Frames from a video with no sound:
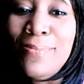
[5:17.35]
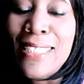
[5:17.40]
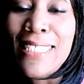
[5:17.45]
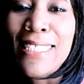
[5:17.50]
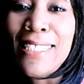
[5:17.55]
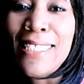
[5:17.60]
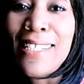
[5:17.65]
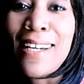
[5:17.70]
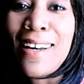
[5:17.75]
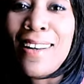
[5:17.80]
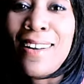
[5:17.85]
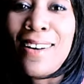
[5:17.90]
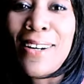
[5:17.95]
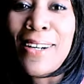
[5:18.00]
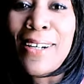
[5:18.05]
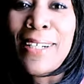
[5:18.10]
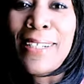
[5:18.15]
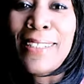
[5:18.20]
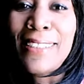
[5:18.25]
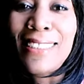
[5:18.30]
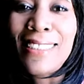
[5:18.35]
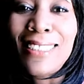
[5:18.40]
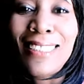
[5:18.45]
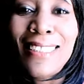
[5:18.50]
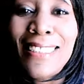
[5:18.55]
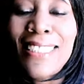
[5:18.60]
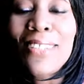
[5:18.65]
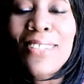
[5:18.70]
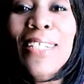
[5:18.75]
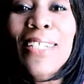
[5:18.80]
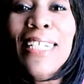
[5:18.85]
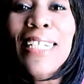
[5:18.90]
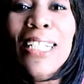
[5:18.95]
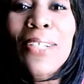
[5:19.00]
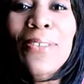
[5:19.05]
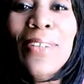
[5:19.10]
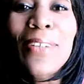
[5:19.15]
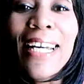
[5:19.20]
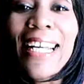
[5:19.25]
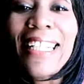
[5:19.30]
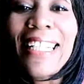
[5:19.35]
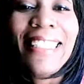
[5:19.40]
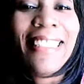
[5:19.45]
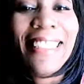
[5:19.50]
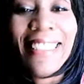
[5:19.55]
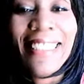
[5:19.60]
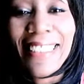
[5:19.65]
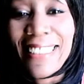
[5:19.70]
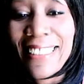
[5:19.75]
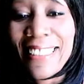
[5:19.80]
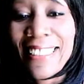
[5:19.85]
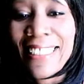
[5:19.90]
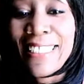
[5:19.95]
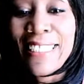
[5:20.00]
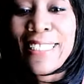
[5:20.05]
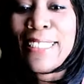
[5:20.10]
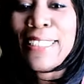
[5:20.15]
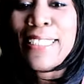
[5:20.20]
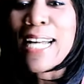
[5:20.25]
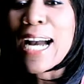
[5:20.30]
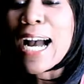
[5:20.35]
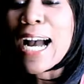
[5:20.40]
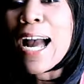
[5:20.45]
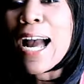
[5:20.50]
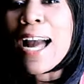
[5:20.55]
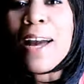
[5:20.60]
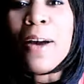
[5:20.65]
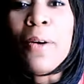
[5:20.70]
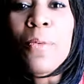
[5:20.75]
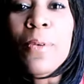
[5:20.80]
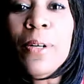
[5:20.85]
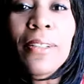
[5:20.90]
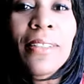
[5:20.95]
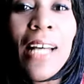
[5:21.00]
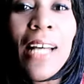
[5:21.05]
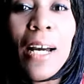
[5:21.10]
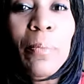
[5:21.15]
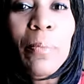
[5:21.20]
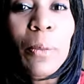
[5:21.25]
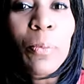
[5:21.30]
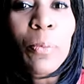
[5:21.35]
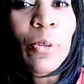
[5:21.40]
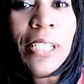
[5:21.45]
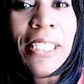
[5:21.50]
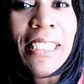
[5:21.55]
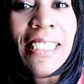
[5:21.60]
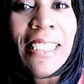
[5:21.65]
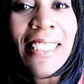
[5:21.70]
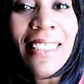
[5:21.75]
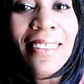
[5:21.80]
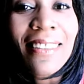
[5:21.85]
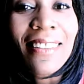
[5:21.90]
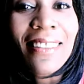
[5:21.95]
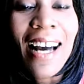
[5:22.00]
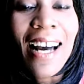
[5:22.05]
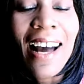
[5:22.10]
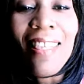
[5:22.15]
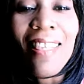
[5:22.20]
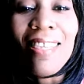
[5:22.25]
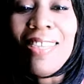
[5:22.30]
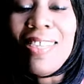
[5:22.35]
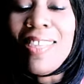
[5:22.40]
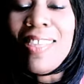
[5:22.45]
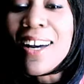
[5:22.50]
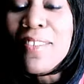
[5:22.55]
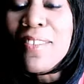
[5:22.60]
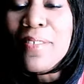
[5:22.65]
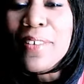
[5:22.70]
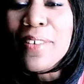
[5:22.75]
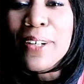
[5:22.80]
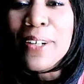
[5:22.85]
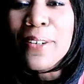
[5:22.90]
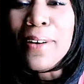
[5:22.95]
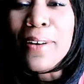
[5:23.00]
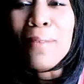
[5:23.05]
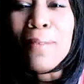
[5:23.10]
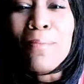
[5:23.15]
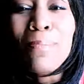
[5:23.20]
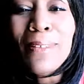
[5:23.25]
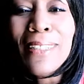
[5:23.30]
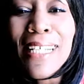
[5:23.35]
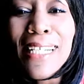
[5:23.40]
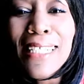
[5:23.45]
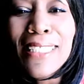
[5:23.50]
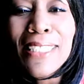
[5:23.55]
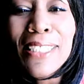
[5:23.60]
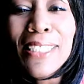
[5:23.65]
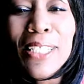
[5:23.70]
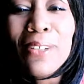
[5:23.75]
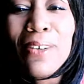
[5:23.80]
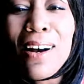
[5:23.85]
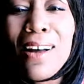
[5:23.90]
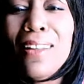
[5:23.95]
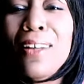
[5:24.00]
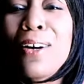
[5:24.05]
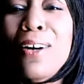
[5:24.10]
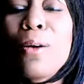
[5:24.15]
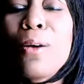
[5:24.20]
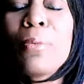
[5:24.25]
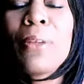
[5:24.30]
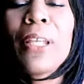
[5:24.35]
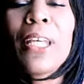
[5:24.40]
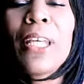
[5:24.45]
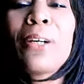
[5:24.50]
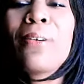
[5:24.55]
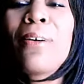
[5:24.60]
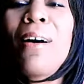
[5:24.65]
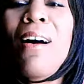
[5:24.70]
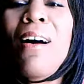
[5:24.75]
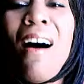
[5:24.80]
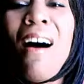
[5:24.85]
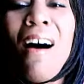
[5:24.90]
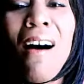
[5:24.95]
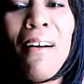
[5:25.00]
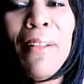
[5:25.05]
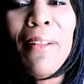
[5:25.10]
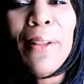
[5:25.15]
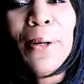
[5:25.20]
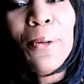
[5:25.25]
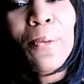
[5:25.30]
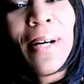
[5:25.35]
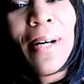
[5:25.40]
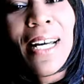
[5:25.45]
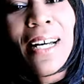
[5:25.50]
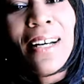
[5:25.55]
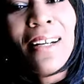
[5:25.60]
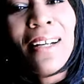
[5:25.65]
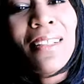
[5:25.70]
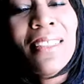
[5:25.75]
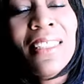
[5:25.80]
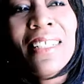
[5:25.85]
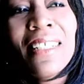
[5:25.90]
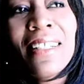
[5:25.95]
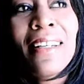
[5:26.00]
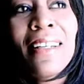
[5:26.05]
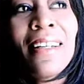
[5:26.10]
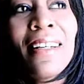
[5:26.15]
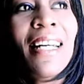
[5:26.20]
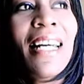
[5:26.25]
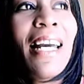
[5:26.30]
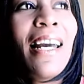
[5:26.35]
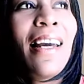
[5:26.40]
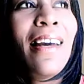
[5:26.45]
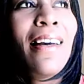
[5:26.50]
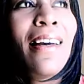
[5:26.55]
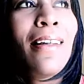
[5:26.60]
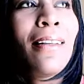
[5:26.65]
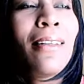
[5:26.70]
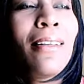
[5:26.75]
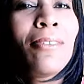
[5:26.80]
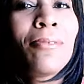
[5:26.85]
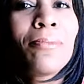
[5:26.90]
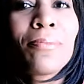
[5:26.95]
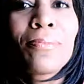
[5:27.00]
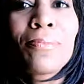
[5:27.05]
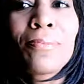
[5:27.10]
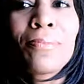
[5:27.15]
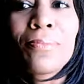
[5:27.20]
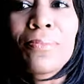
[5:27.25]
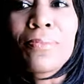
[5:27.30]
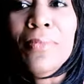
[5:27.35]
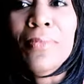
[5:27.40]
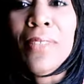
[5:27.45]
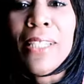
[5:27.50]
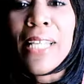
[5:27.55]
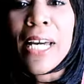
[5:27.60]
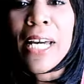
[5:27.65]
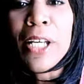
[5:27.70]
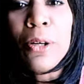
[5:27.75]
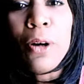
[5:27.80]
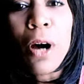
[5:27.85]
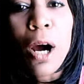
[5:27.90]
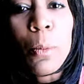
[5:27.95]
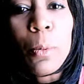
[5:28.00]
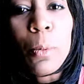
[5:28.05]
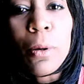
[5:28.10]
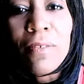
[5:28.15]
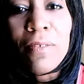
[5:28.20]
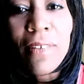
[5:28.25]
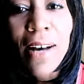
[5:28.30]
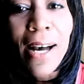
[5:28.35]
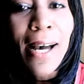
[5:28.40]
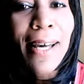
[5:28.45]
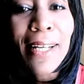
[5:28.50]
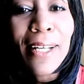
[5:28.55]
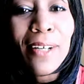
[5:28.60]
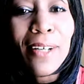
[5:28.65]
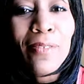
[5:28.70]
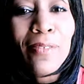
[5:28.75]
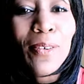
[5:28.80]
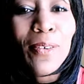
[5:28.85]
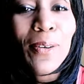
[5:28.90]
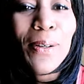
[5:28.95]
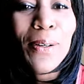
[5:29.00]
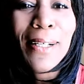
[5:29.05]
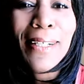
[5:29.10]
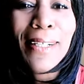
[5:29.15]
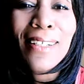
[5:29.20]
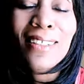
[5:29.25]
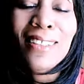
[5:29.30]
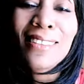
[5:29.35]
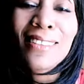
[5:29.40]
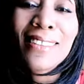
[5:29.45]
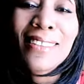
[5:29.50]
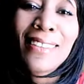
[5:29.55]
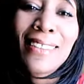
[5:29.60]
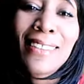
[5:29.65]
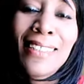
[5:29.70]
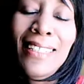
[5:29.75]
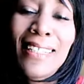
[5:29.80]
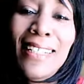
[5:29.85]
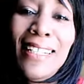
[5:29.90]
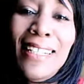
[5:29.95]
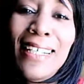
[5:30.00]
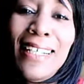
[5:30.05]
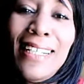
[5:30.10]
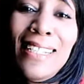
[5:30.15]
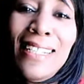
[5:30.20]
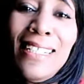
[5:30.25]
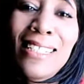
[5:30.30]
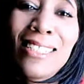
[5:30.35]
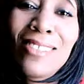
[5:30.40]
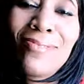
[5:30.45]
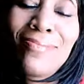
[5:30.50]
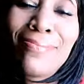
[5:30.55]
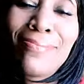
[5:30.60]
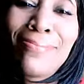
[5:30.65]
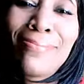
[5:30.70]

It's not hard. So anyway, I will not be preaching. I love you. I bless you all. I hope that you all are well and that you are provided for. And